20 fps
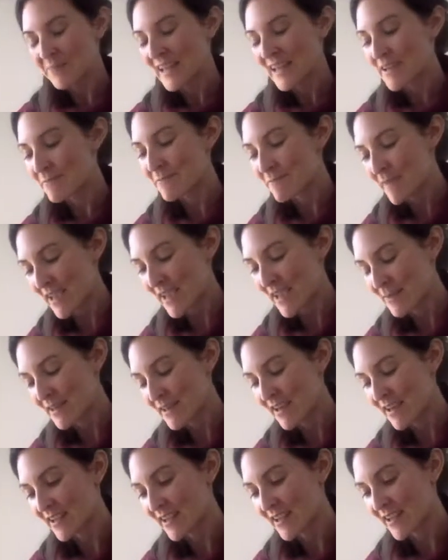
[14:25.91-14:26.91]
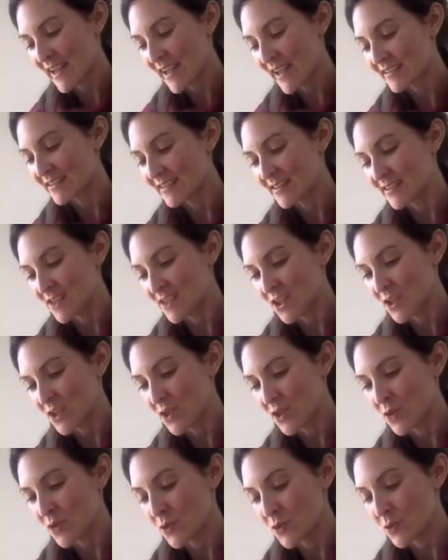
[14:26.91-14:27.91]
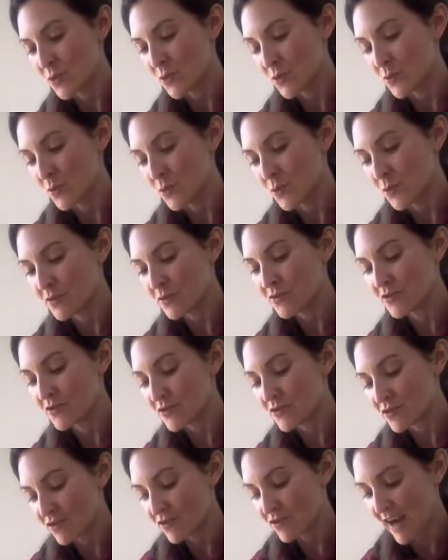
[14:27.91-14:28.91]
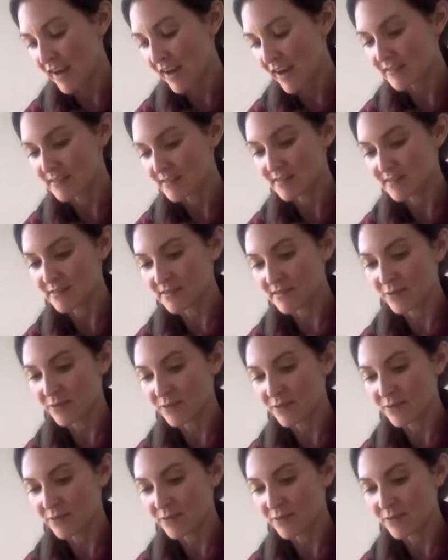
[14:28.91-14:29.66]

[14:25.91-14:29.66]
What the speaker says: It may be connected to stress